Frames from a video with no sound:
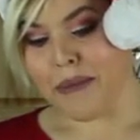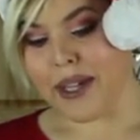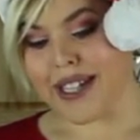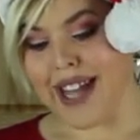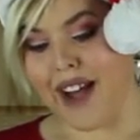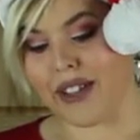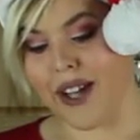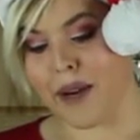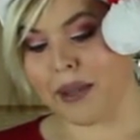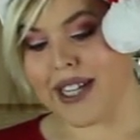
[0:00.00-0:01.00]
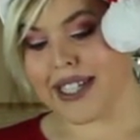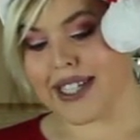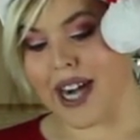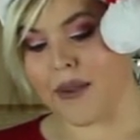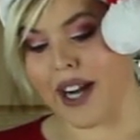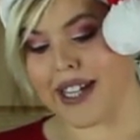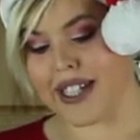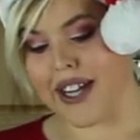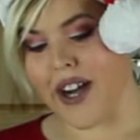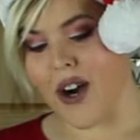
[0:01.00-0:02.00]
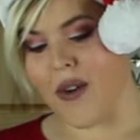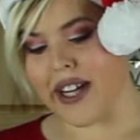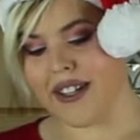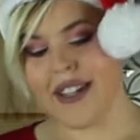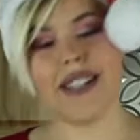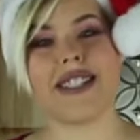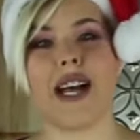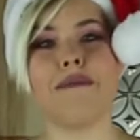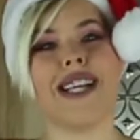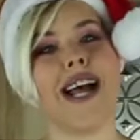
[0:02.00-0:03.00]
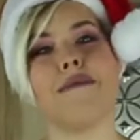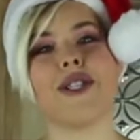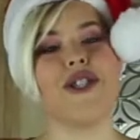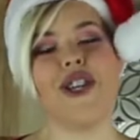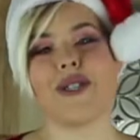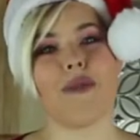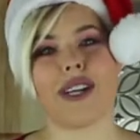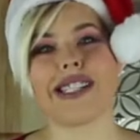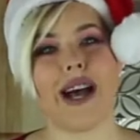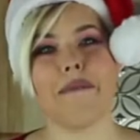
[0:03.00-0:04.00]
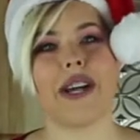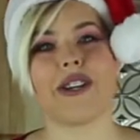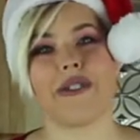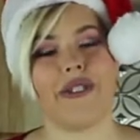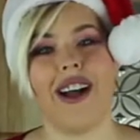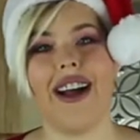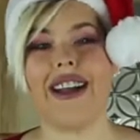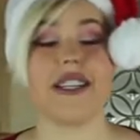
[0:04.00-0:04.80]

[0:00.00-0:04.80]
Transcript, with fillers: Because I have a lot of places that I would like to go, and sometimes it just works out better to fly,